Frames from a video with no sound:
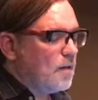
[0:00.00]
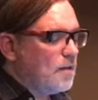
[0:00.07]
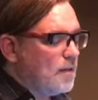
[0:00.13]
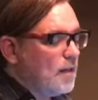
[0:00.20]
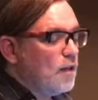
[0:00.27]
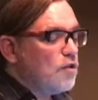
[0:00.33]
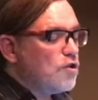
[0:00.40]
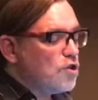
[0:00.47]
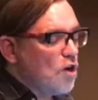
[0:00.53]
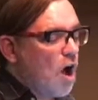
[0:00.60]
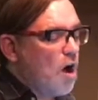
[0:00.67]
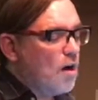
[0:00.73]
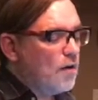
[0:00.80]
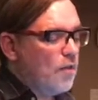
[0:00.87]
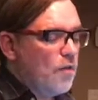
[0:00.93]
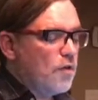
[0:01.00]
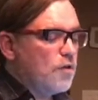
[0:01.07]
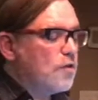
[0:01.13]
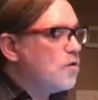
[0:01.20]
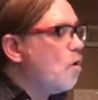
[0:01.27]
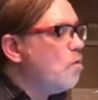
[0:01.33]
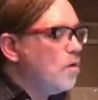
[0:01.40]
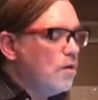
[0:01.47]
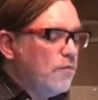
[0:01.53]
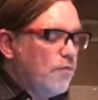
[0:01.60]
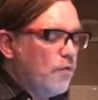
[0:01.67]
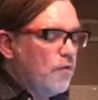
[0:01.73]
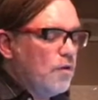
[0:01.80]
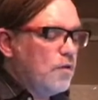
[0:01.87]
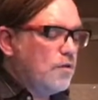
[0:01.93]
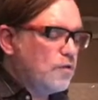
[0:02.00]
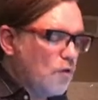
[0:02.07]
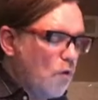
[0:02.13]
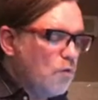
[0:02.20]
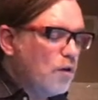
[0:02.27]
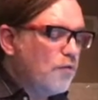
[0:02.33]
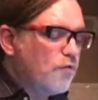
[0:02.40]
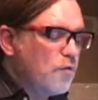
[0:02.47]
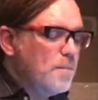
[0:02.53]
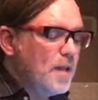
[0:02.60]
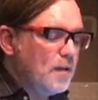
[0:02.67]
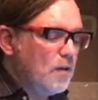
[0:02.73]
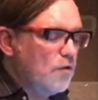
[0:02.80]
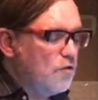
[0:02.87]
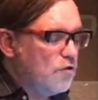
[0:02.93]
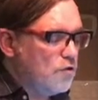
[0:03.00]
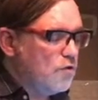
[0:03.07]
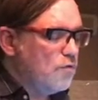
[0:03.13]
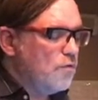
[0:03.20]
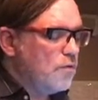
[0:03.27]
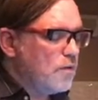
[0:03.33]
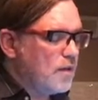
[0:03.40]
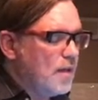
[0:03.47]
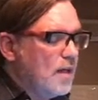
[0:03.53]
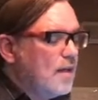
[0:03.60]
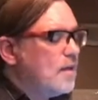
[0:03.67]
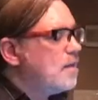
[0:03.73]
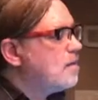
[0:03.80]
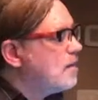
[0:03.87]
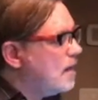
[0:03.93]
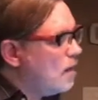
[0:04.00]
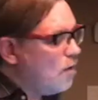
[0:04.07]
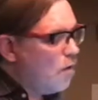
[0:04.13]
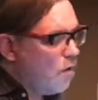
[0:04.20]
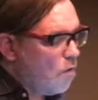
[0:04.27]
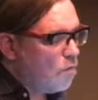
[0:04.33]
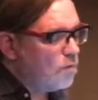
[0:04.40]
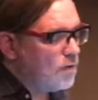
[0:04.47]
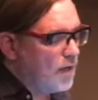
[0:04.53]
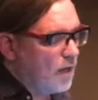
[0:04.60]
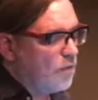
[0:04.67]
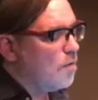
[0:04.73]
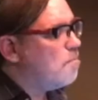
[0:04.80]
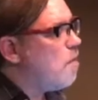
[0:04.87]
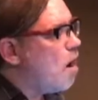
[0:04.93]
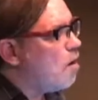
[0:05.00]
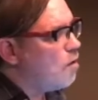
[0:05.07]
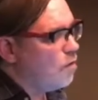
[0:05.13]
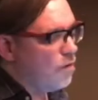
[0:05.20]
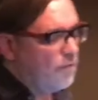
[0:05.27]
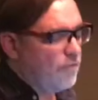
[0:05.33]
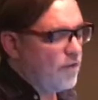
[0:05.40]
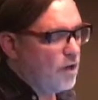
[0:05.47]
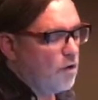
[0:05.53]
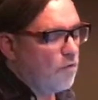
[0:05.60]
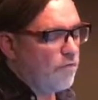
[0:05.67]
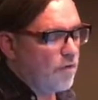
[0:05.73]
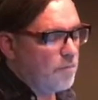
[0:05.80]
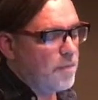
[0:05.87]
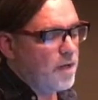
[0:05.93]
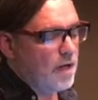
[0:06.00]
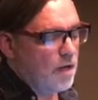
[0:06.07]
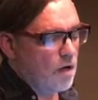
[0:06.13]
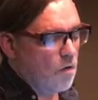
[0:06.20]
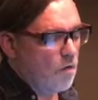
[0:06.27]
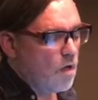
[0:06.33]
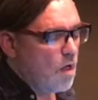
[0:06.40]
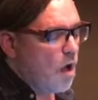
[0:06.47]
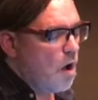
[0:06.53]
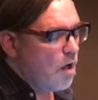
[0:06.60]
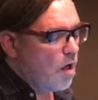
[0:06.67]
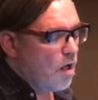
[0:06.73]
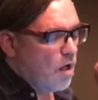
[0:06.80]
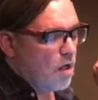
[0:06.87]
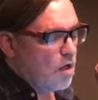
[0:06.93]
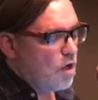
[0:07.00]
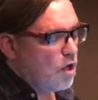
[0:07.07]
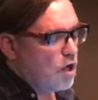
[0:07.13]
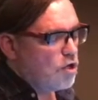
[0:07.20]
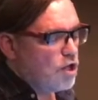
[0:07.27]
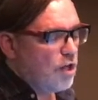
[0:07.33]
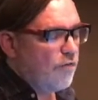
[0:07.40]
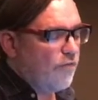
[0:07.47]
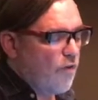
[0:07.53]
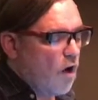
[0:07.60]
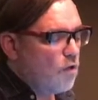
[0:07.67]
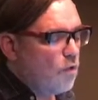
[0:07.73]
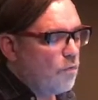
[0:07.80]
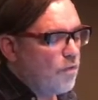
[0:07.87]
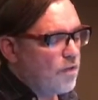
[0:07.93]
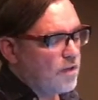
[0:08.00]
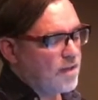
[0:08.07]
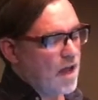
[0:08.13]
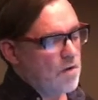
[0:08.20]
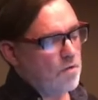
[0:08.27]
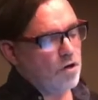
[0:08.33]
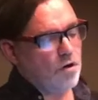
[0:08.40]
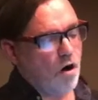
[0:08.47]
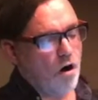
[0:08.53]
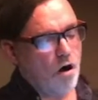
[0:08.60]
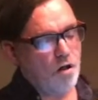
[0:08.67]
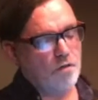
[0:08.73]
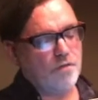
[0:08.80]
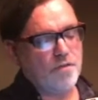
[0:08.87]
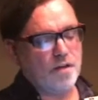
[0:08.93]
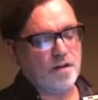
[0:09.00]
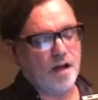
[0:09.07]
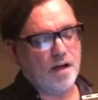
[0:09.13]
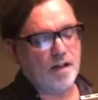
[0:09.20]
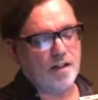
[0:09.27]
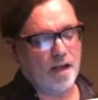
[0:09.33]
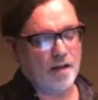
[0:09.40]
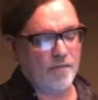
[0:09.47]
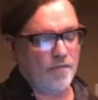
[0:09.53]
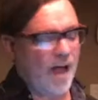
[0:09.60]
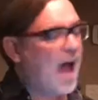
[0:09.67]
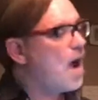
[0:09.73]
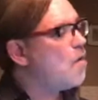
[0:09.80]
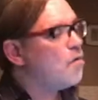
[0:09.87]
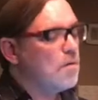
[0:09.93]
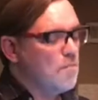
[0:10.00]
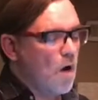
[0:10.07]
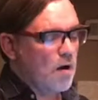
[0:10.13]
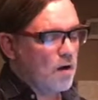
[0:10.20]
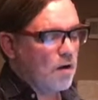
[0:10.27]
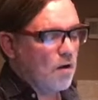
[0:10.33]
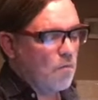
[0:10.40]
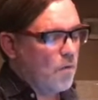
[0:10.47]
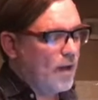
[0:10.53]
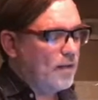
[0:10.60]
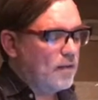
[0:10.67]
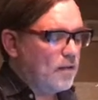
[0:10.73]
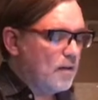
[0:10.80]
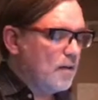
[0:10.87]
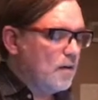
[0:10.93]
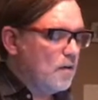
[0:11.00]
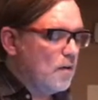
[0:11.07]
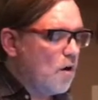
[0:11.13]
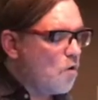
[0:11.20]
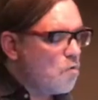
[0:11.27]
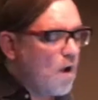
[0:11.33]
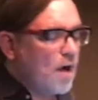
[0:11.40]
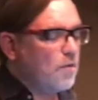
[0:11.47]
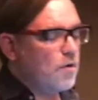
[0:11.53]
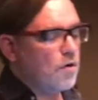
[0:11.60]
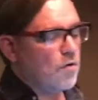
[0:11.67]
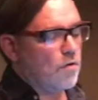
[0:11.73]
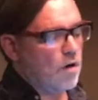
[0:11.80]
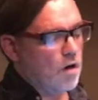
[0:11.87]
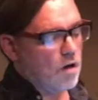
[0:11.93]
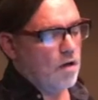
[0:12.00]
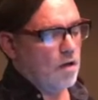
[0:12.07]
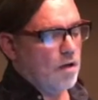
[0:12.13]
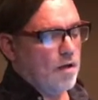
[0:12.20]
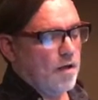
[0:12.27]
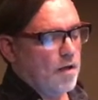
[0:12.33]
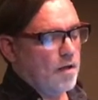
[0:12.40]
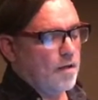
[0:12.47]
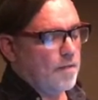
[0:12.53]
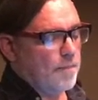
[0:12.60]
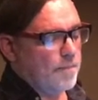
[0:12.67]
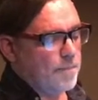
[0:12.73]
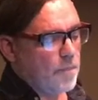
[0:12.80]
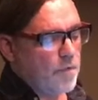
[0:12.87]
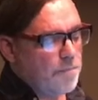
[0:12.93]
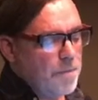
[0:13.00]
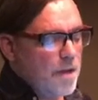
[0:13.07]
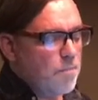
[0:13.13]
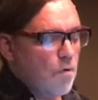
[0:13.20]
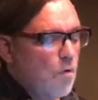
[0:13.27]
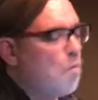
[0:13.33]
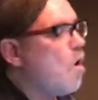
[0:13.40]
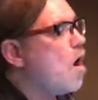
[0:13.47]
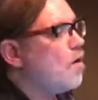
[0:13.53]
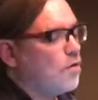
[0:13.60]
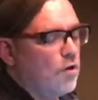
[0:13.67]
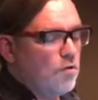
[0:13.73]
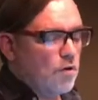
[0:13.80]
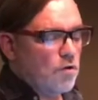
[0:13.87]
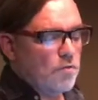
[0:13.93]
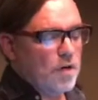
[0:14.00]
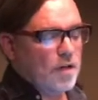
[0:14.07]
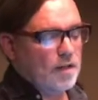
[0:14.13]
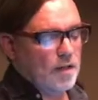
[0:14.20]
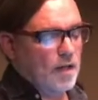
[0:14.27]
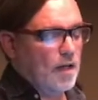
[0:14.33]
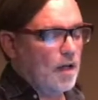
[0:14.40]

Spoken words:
Still shod in the stolen vermilion shoes, still holding the bottle of vino vermilio, she followed the siren call of the nightlight. Out Monica went. Around her, the people walked unhurriedly,